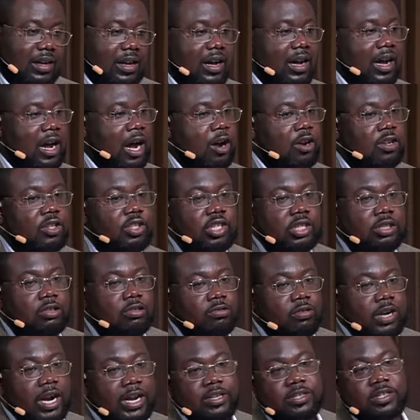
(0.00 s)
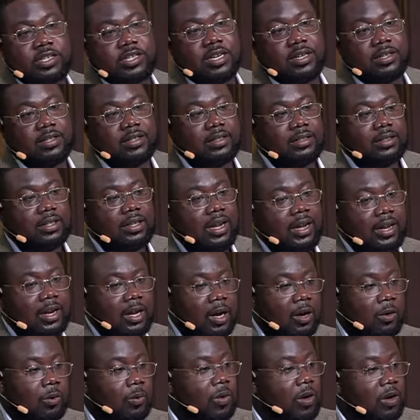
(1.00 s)
Our generation and
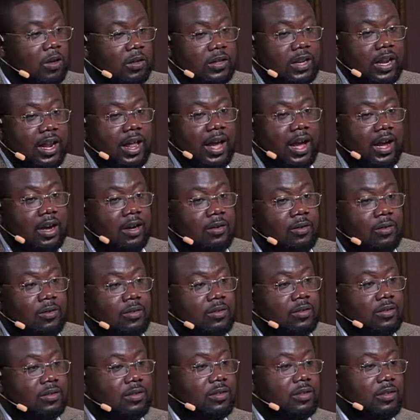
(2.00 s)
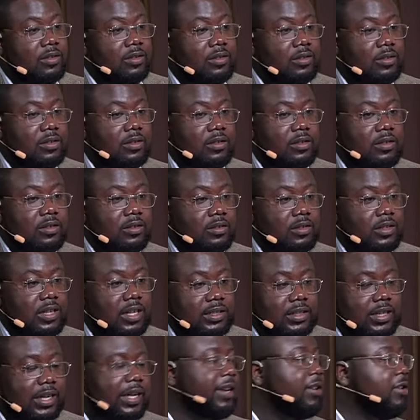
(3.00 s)
our world now, the
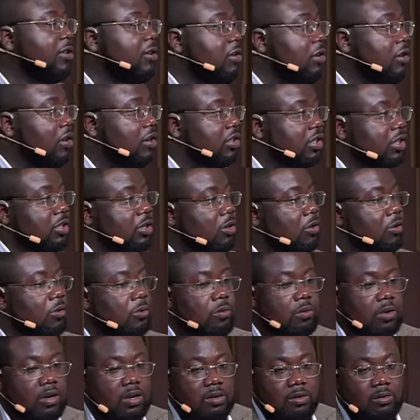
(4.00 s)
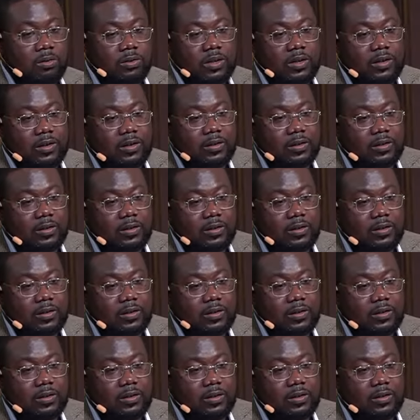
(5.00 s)
technological world,